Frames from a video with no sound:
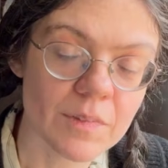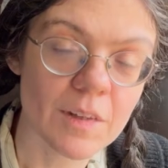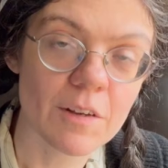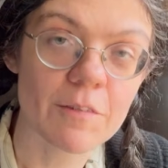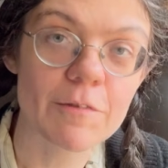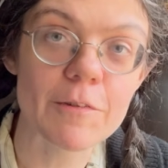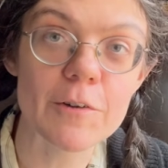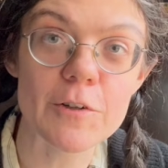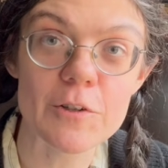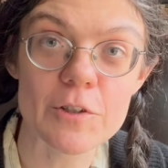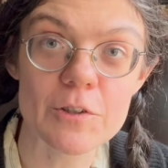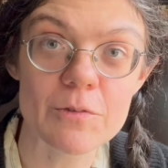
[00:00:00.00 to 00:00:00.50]

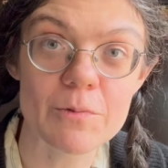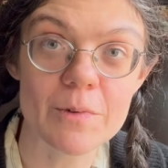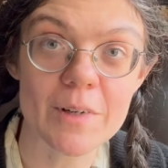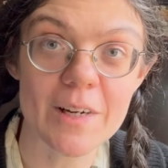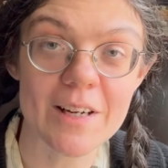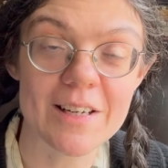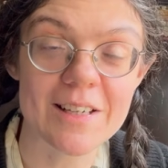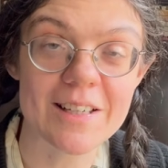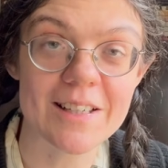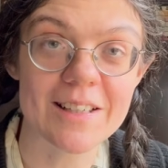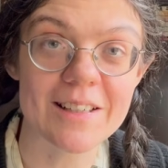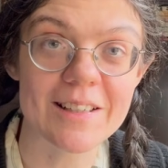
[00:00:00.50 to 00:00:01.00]
first, what I
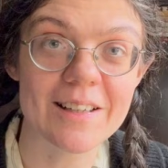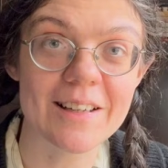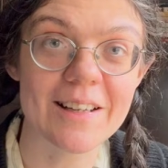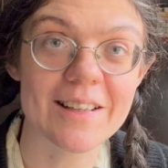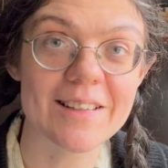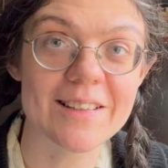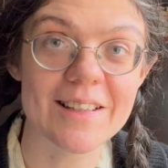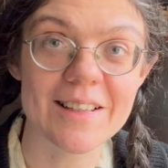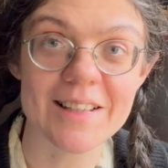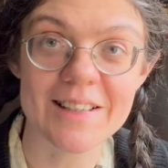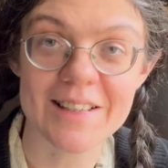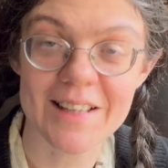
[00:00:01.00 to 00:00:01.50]
did
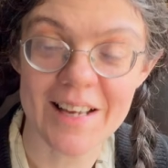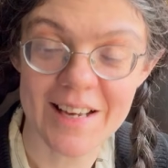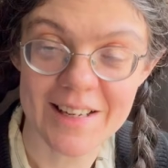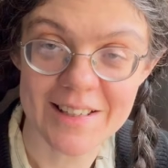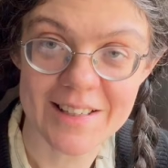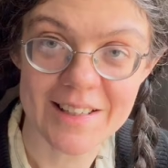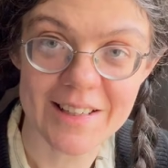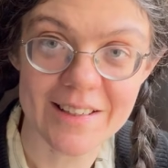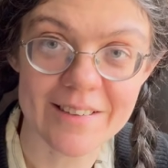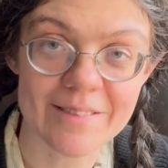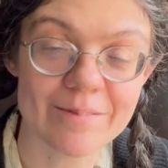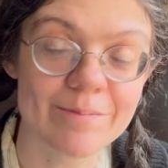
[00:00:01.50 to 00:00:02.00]
is I sat
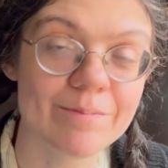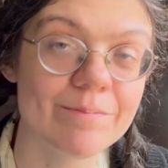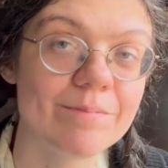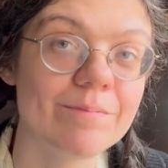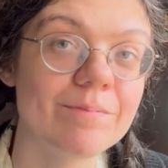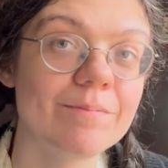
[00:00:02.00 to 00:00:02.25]
down,